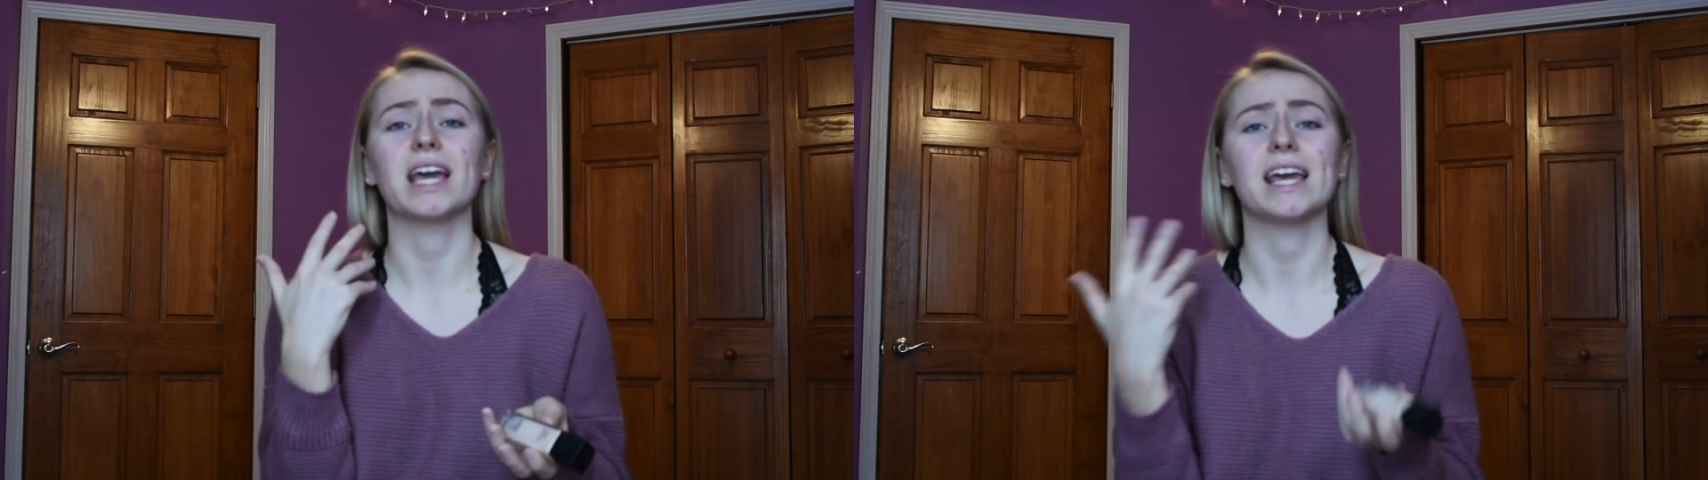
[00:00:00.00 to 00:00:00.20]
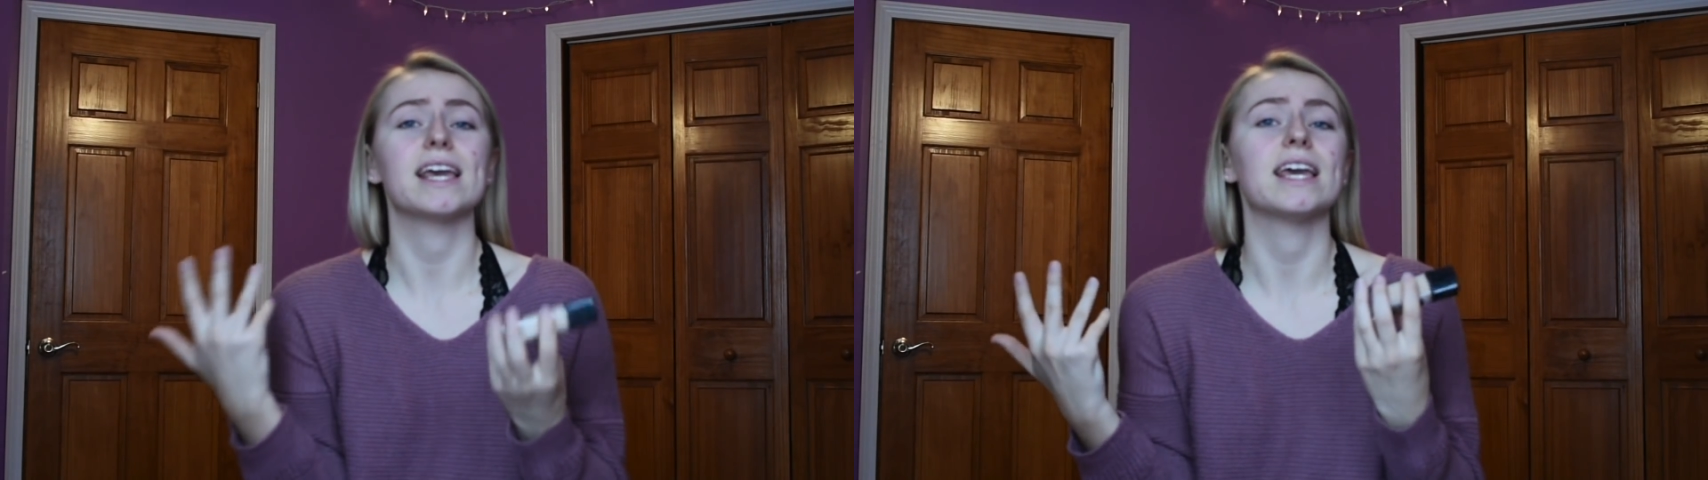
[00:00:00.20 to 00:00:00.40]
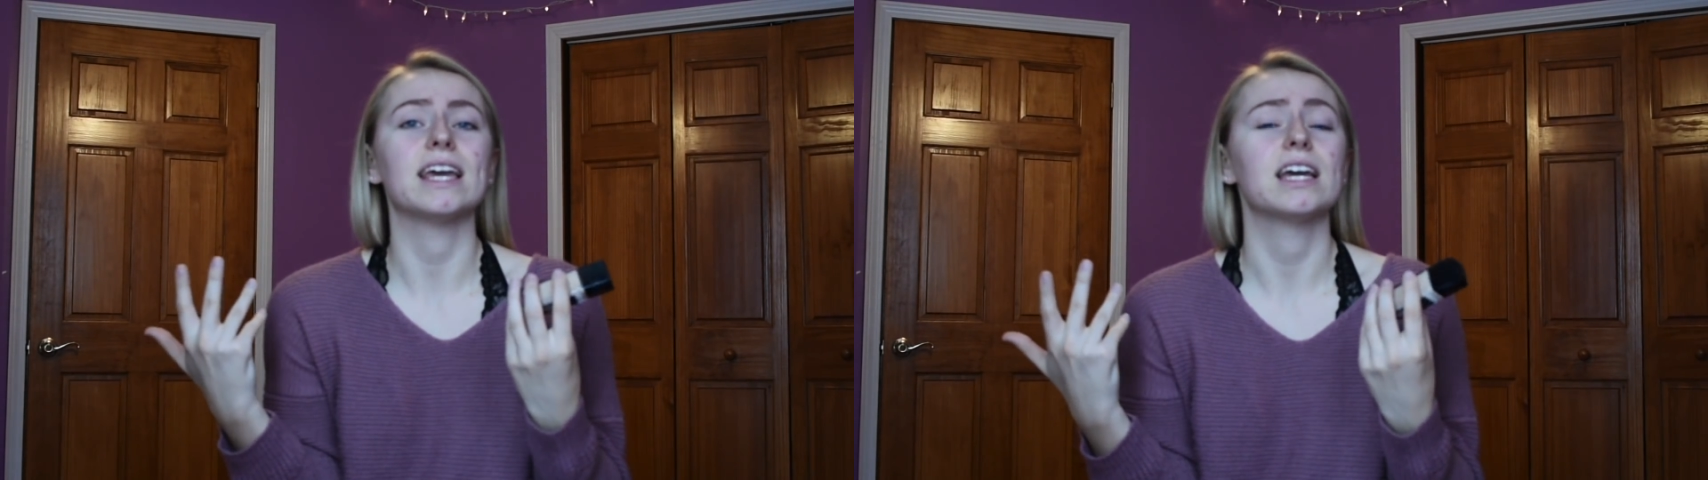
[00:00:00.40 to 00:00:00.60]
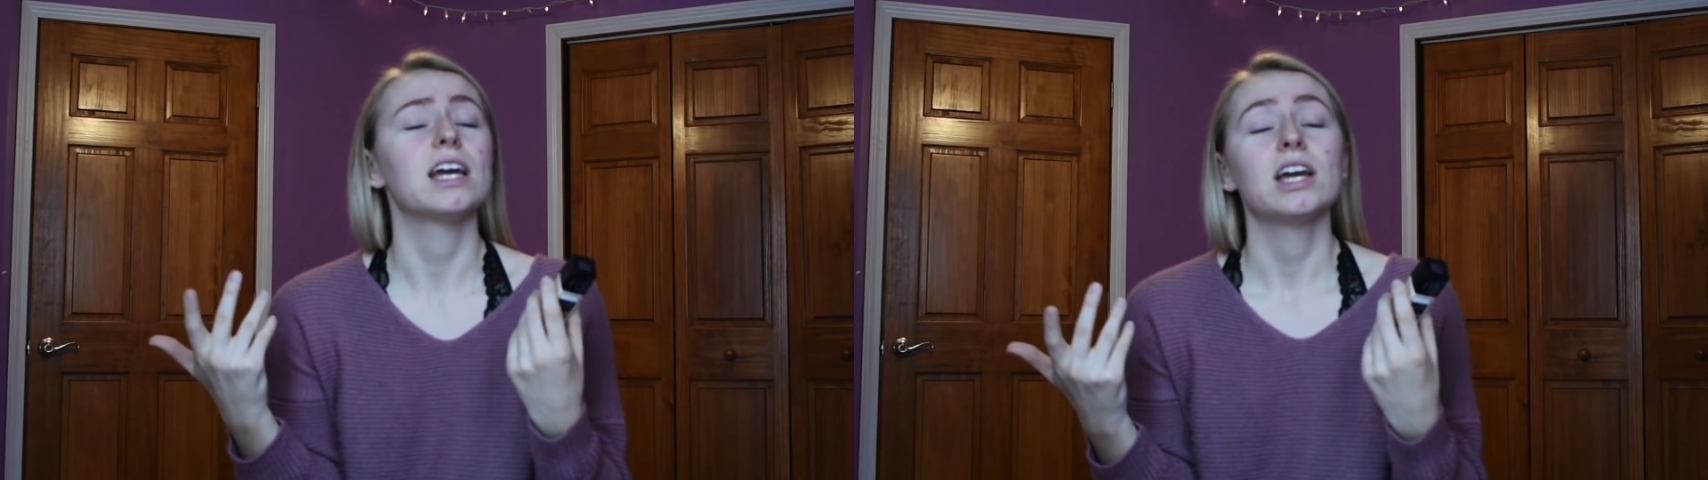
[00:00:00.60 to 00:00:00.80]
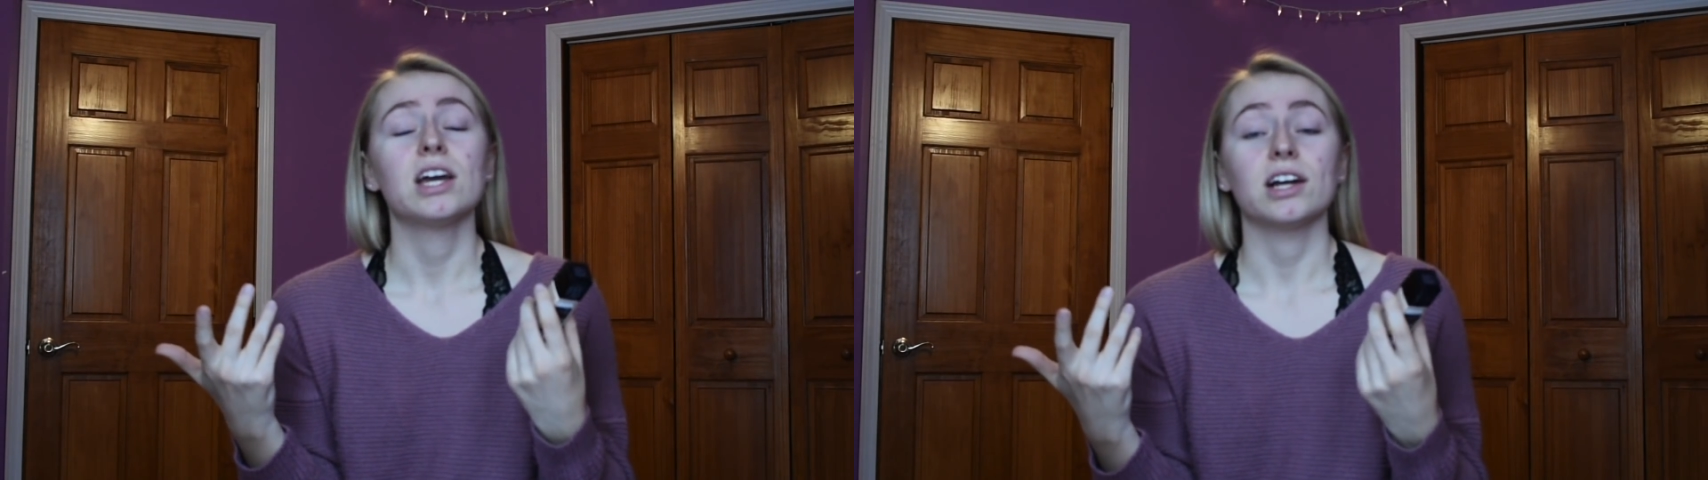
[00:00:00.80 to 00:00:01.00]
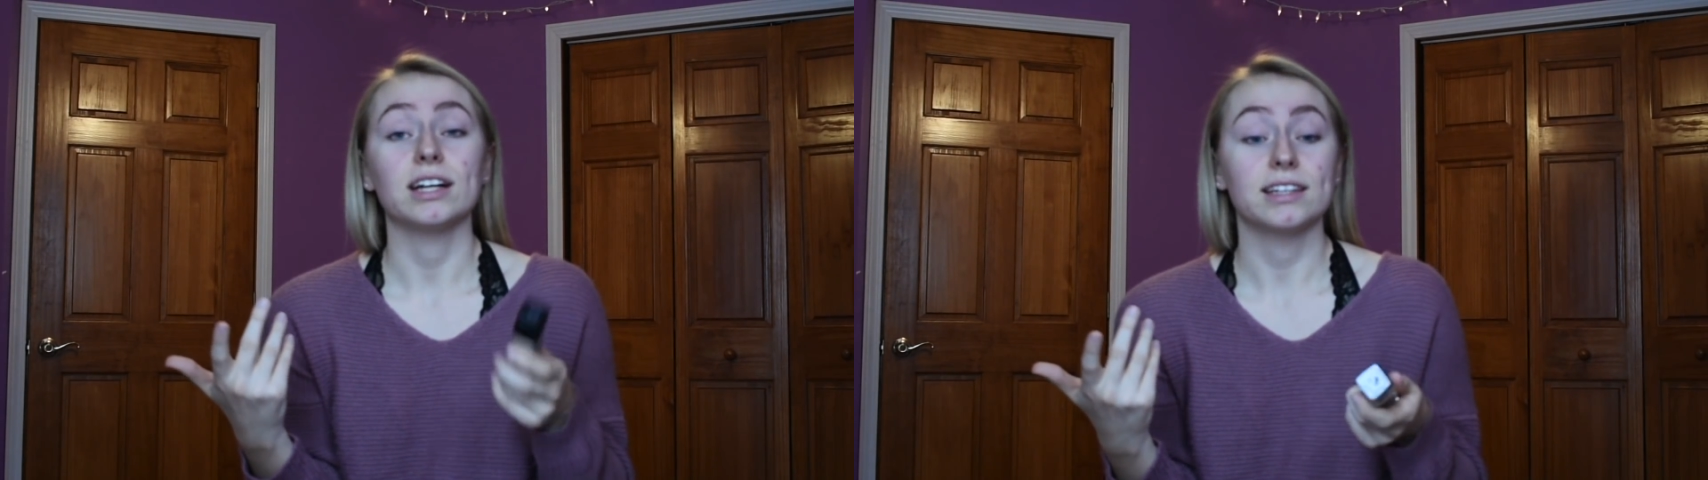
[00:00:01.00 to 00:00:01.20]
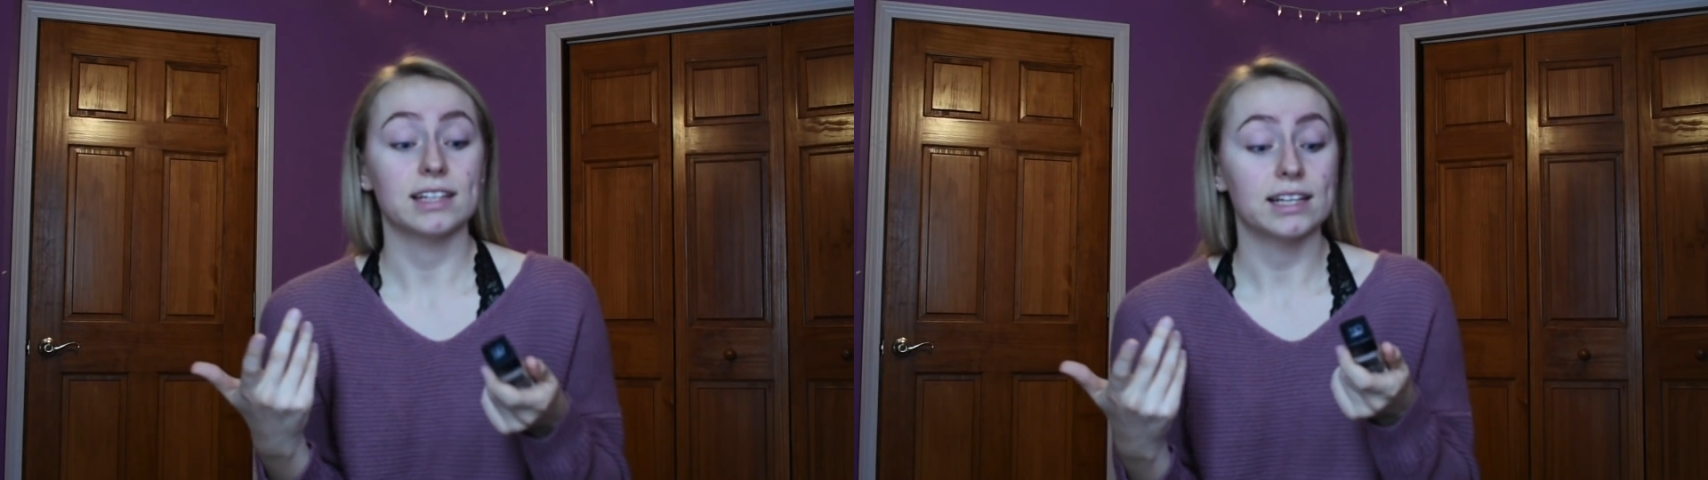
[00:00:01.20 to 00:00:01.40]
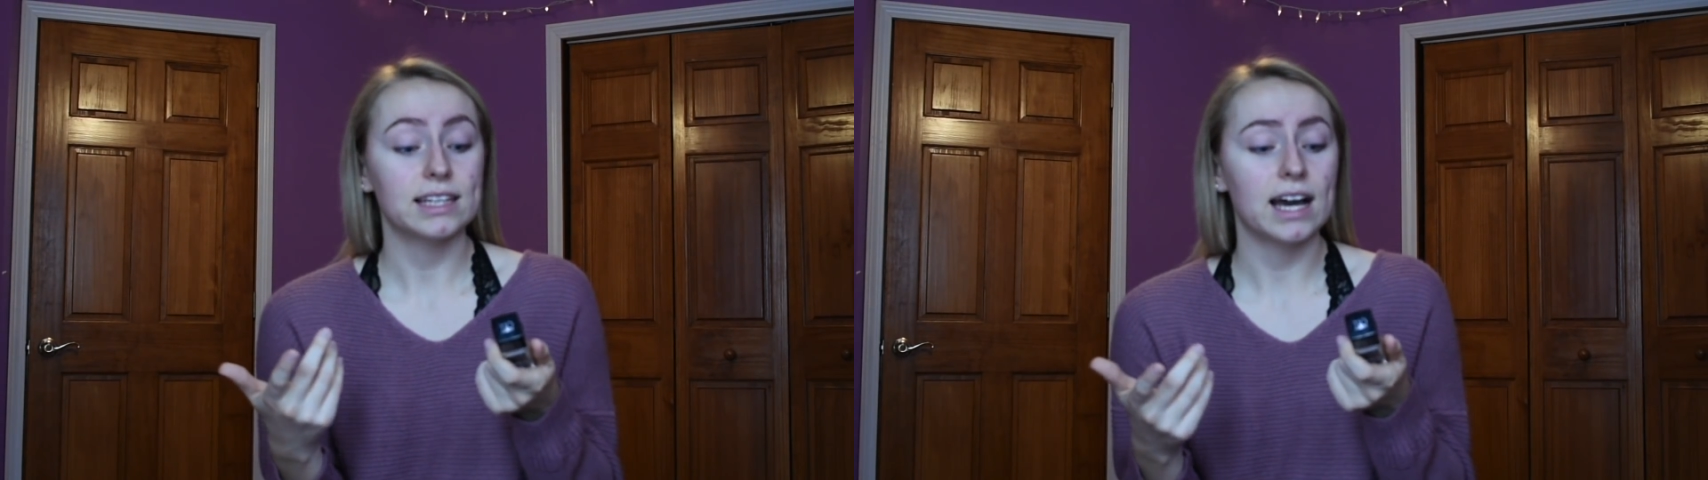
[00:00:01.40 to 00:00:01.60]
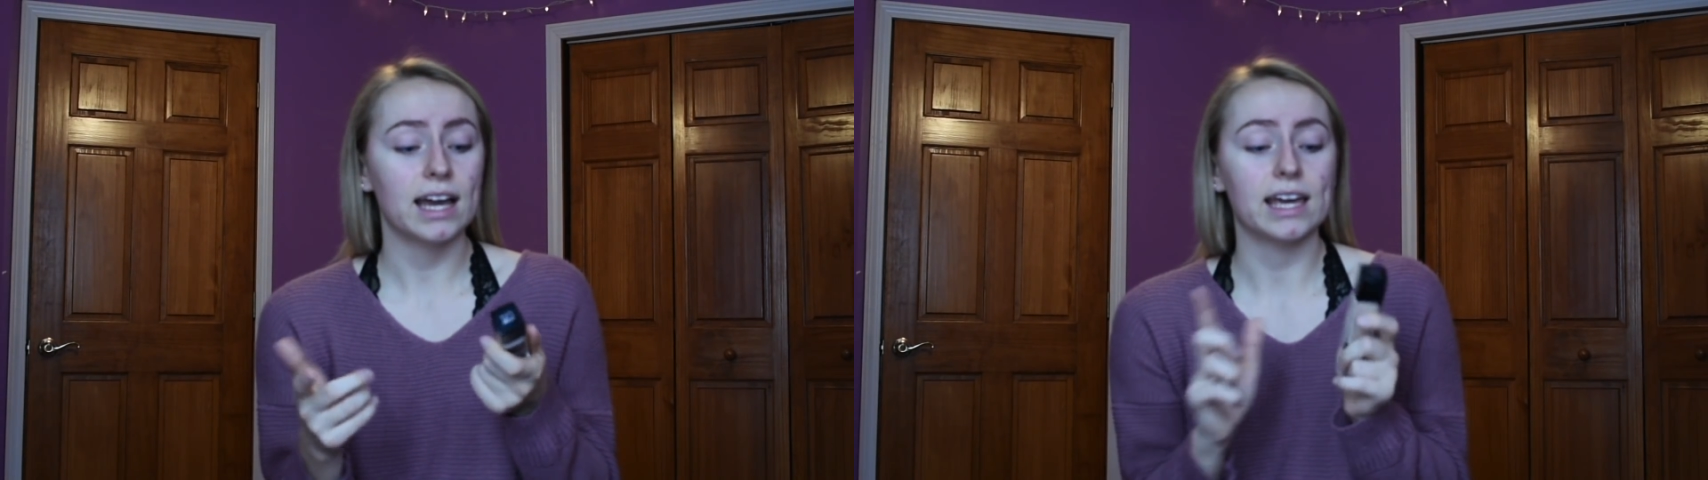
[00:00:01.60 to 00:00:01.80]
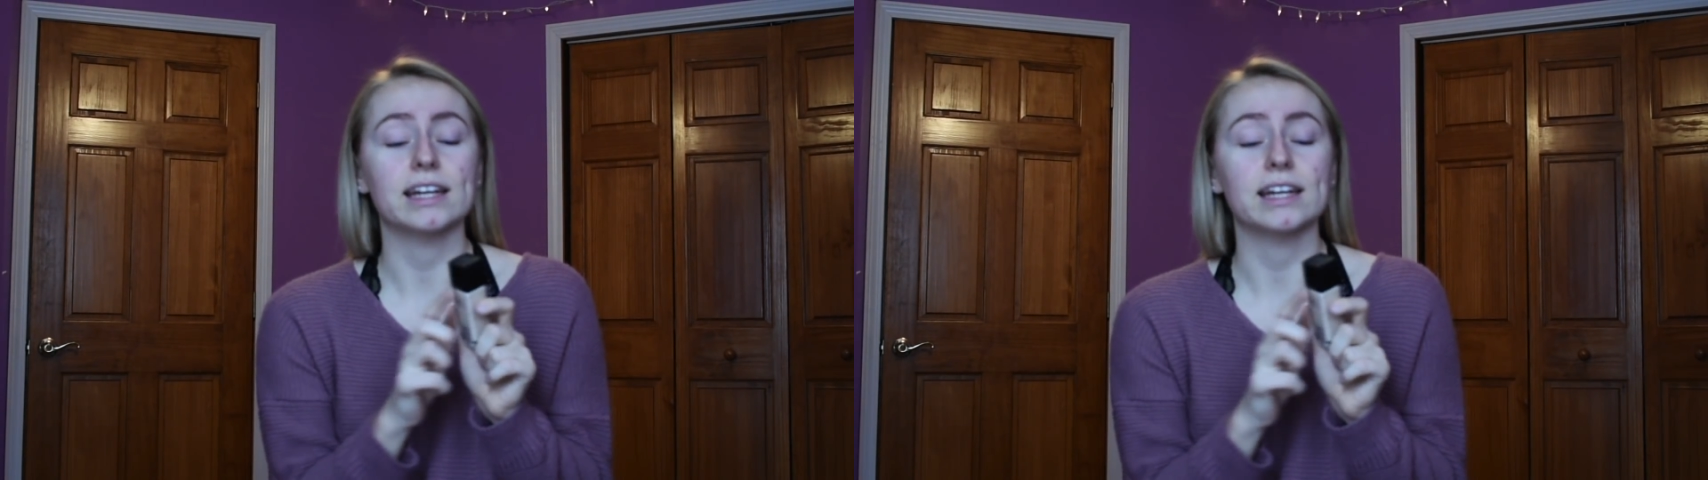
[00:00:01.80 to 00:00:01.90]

cakey or anything like that.